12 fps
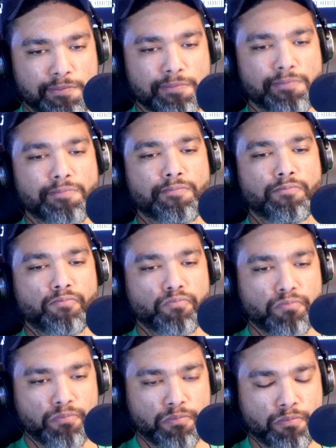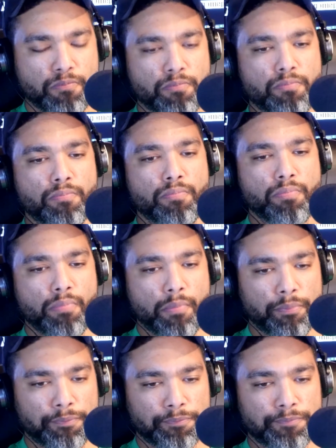
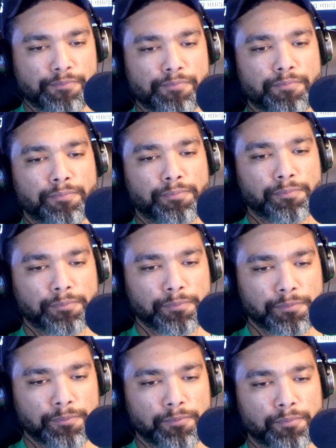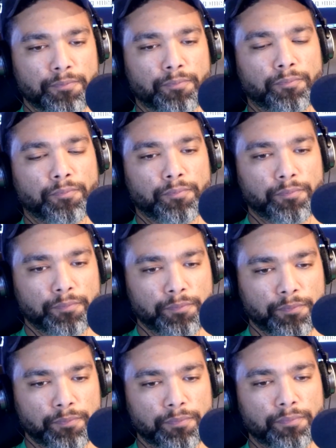
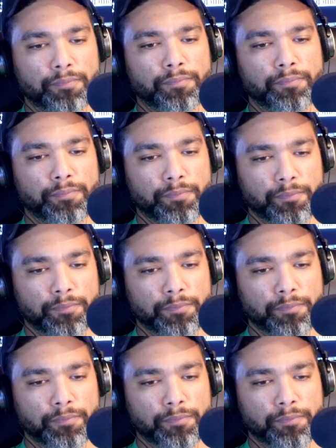This person isn't speaking.